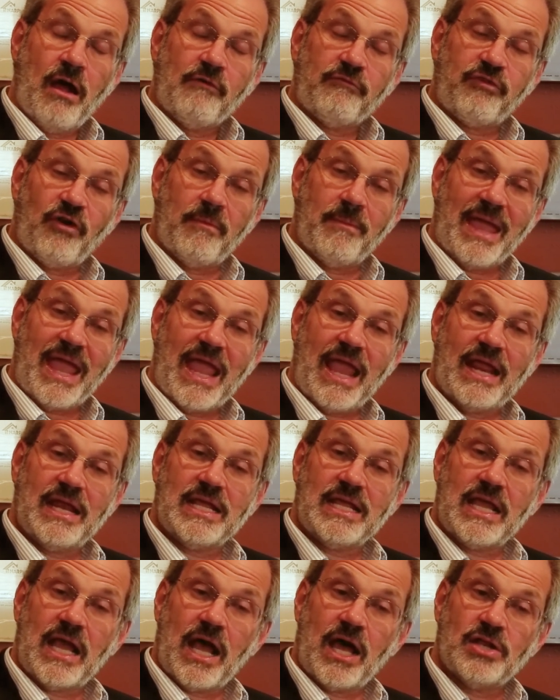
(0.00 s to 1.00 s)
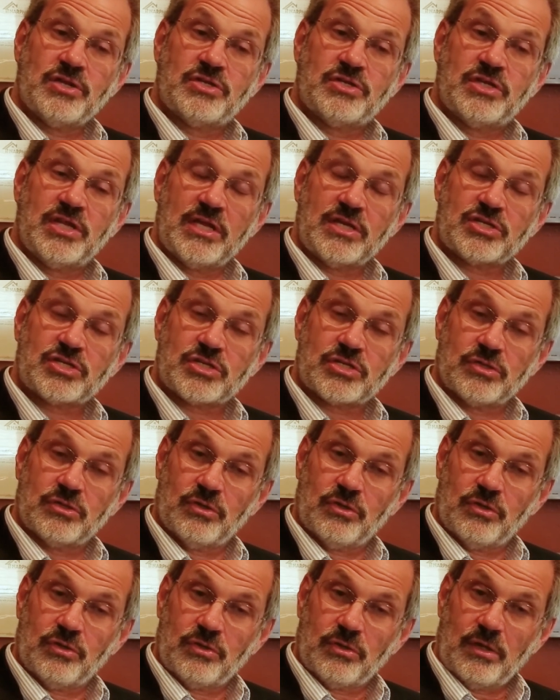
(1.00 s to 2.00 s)
from any
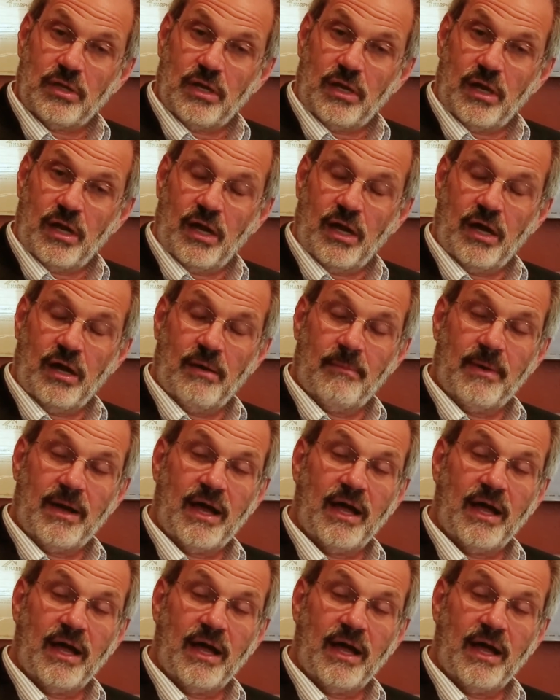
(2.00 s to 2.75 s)
additional um,